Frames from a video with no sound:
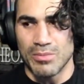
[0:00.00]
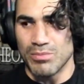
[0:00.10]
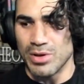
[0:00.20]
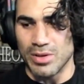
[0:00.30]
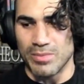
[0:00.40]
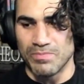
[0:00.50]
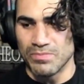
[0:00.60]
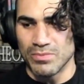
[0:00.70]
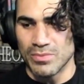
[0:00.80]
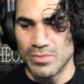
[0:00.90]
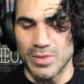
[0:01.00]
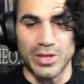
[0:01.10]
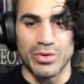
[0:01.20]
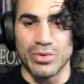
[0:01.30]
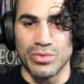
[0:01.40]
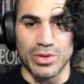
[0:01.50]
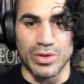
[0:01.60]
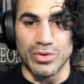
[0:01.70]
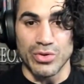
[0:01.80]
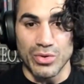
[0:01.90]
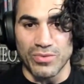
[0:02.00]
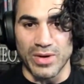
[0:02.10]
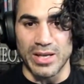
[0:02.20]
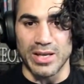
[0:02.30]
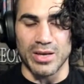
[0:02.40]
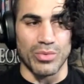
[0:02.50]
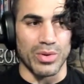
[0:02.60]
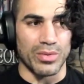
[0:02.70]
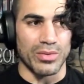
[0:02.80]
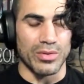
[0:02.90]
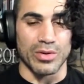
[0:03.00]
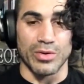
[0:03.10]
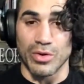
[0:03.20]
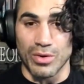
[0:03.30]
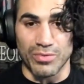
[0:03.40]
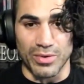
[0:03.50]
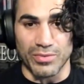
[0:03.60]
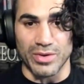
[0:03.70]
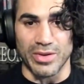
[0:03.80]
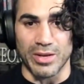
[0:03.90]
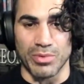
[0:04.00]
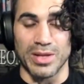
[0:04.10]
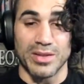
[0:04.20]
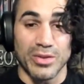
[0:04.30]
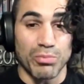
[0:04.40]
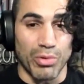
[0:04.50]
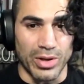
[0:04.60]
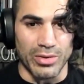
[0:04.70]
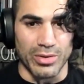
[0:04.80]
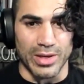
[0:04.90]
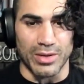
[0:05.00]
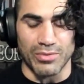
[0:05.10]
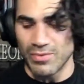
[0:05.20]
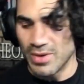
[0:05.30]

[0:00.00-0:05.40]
but like you finding it with, your girlfriend, for example, at this point in your life,